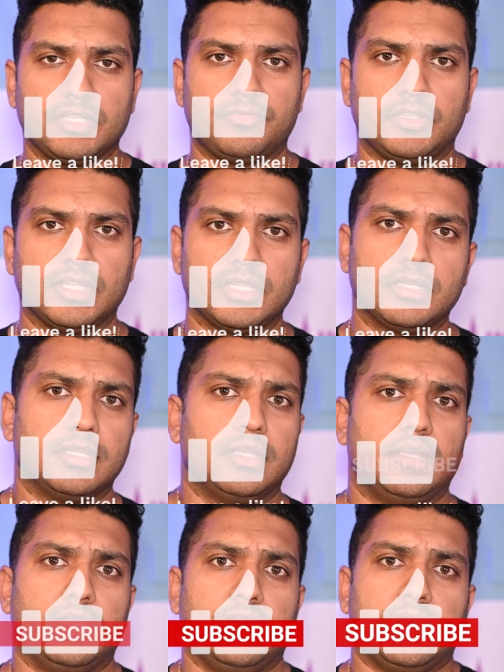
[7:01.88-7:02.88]
if you did.
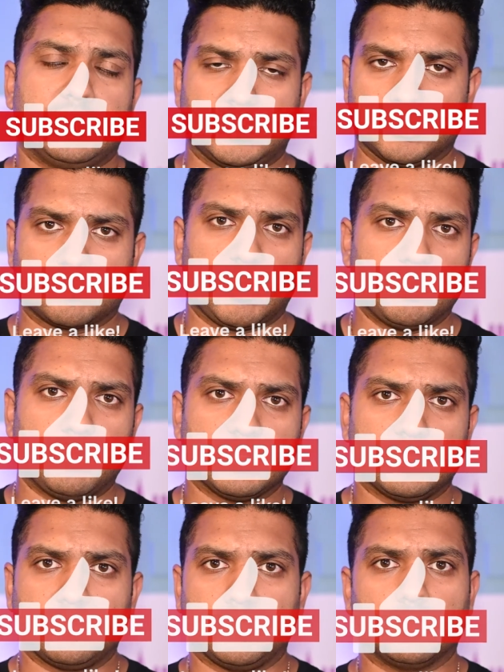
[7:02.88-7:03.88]
Hit the subscribe
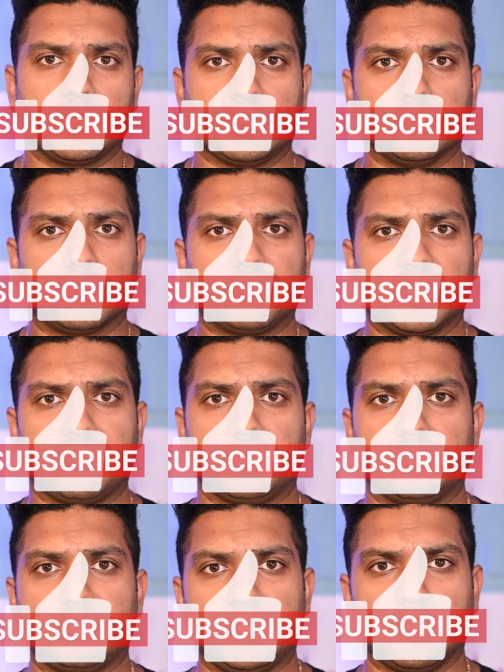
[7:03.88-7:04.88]
button if you want to get notified of future
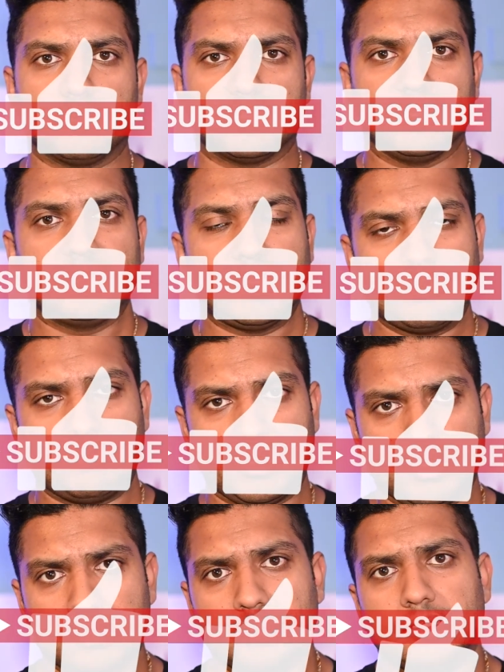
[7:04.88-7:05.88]
videos, and hit that
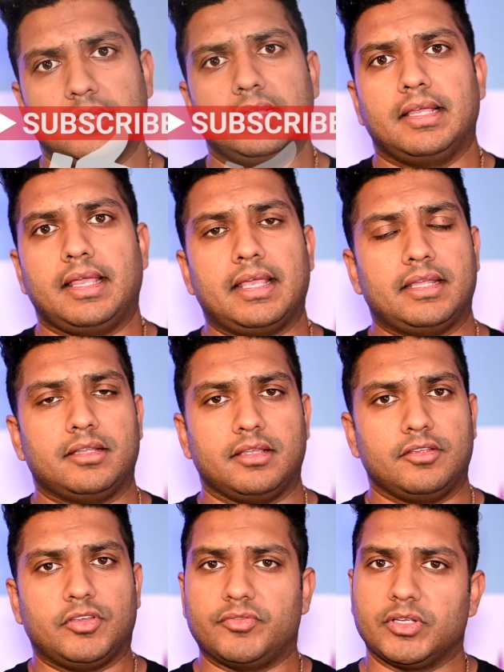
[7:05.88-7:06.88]
bell. And
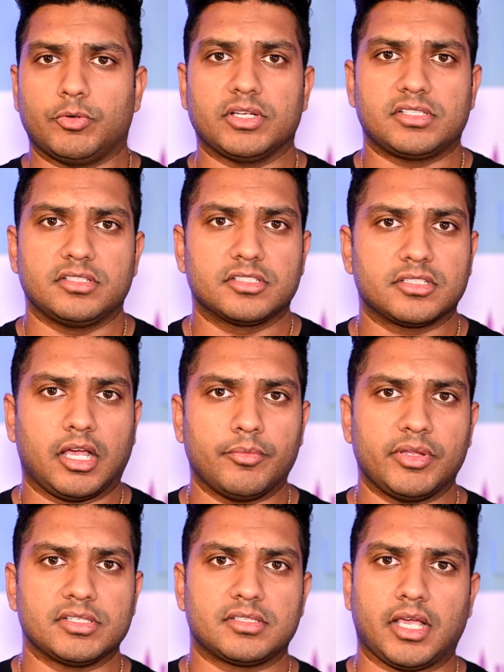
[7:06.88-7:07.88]
if you have any questions,
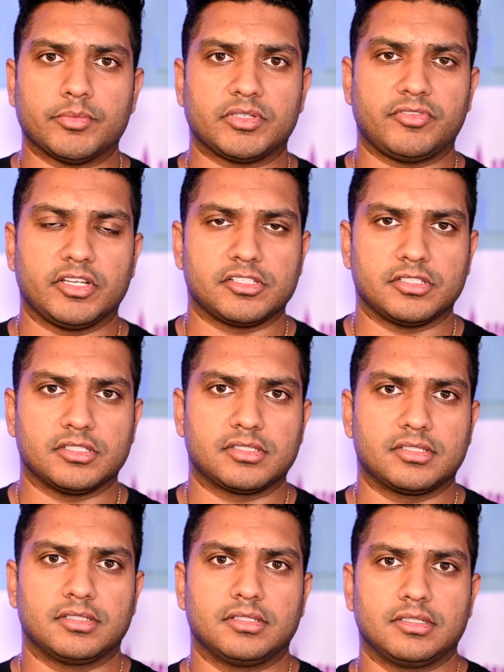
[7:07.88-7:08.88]
comments,
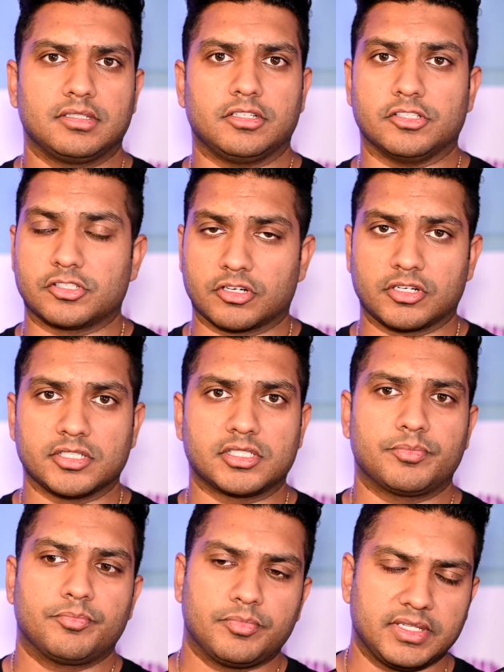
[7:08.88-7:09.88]
observations, concerns,
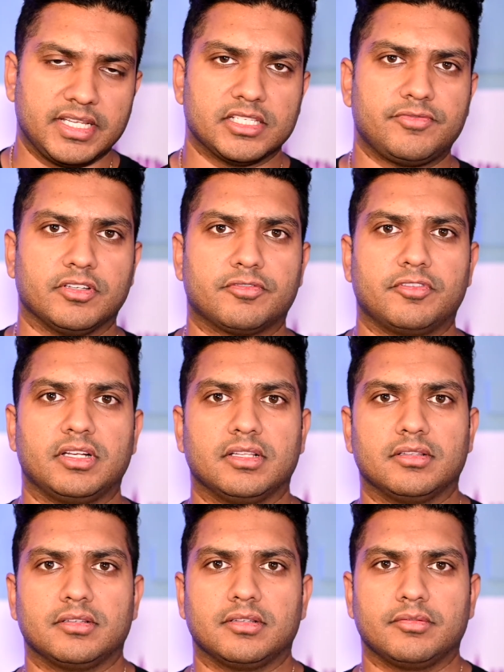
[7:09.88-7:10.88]
please feel free
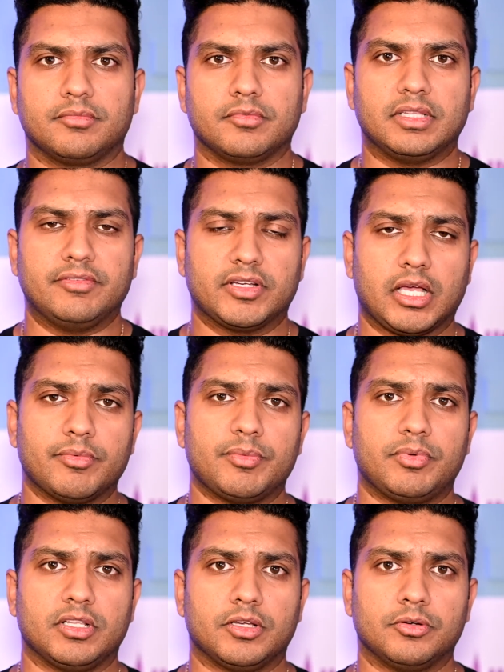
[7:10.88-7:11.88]
to leave a comment
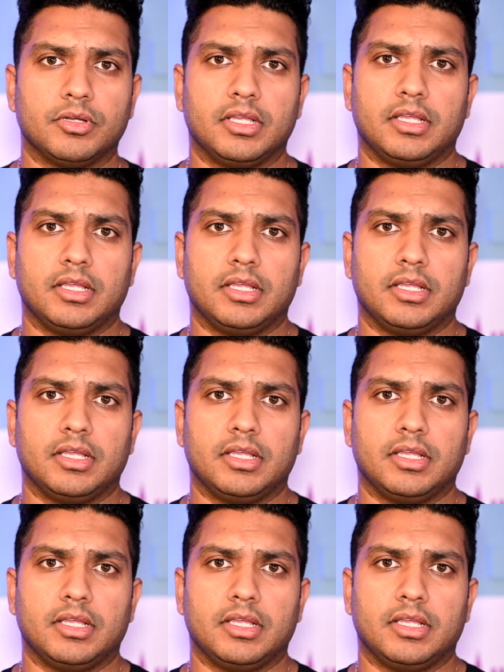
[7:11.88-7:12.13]
below.